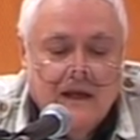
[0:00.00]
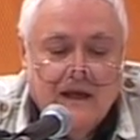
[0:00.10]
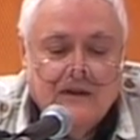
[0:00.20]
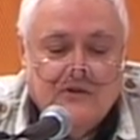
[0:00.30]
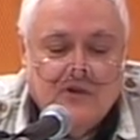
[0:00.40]

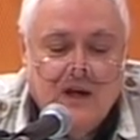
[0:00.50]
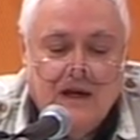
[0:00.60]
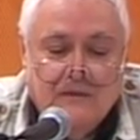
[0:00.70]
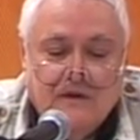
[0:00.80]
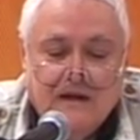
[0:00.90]
and
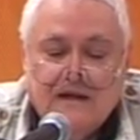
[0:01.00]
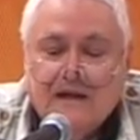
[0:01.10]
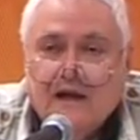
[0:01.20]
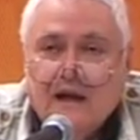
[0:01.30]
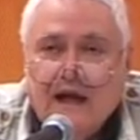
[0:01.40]
jammed into
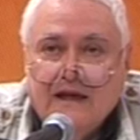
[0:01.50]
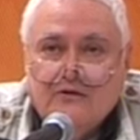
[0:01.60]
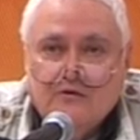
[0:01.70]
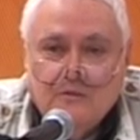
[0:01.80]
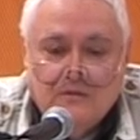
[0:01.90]

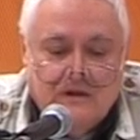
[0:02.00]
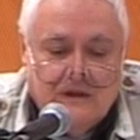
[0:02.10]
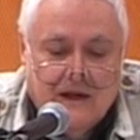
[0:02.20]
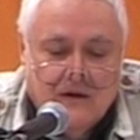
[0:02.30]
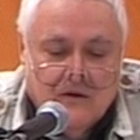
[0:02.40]
classroom
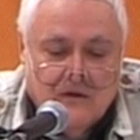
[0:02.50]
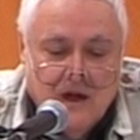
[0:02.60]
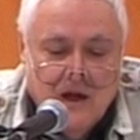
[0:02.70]
cells